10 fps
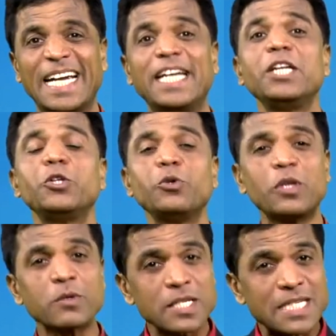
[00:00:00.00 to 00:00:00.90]
In
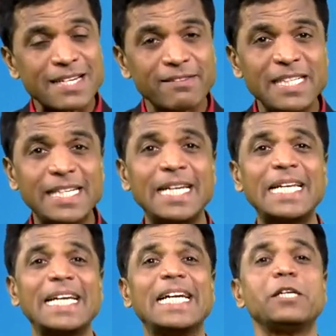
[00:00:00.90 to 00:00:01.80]

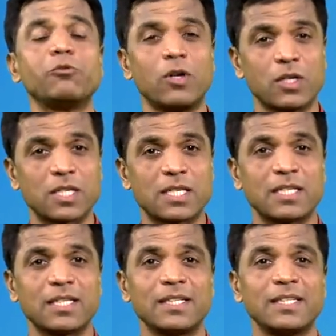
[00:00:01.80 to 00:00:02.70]
2017, it was
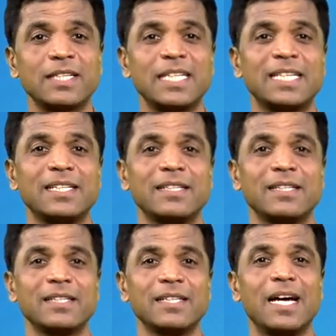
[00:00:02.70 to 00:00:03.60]

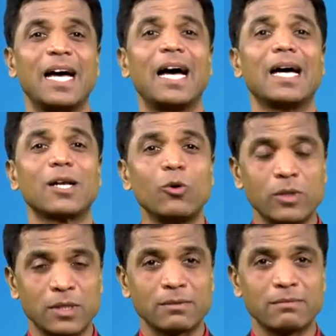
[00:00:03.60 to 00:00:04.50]

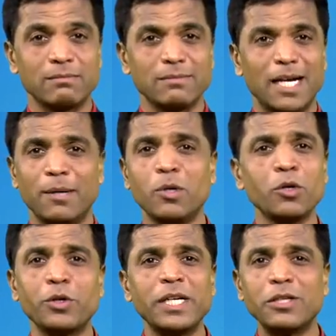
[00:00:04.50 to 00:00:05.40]
around, I am
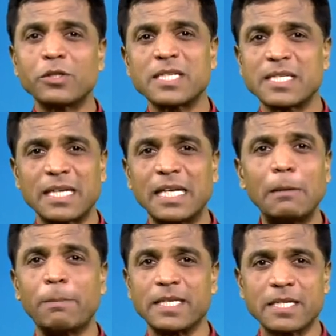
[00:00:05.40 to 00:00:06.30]
not going to
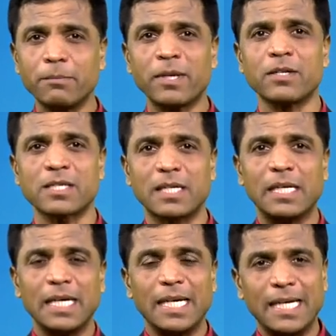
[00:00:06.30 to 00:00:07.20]
single paisa because
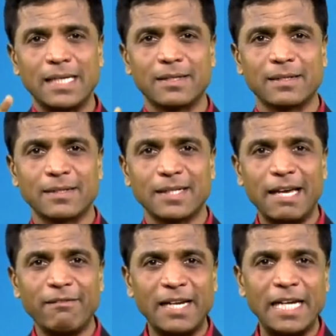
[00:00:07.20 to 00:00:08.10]

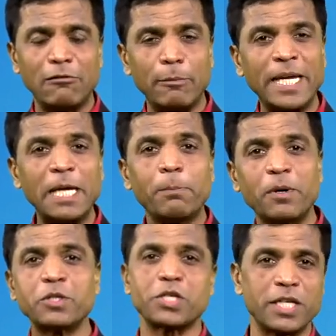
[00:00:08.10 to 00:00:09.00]
every day it will be keep
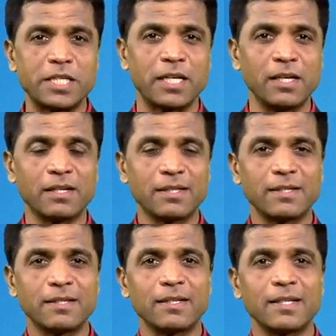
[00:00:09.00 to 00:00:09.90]
on changing.
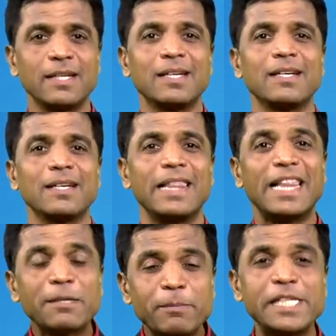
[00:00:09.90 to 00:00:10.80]

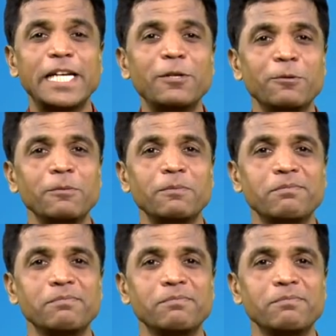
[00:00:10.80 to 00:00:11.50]
Let me tell you,